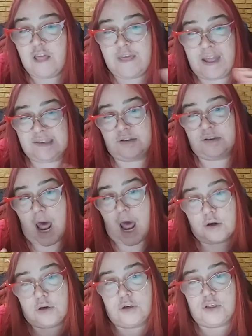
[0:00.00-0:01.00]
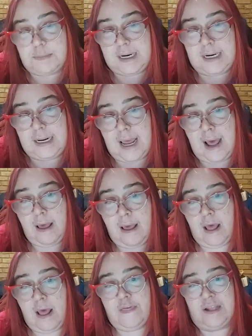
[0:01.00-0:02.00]
That's not earned media.
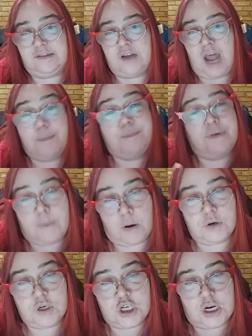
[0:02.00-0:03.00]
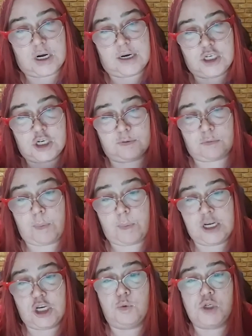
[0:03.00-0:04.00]
That's not promotion in terms of what
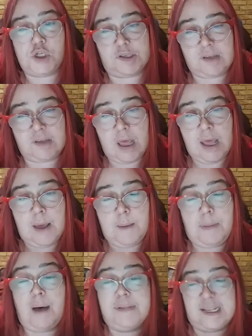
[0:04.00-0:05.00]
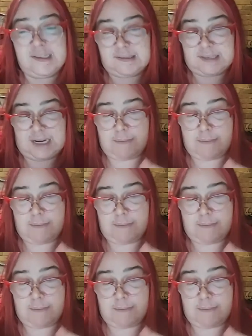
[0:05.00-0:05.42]
we do, which is publicity.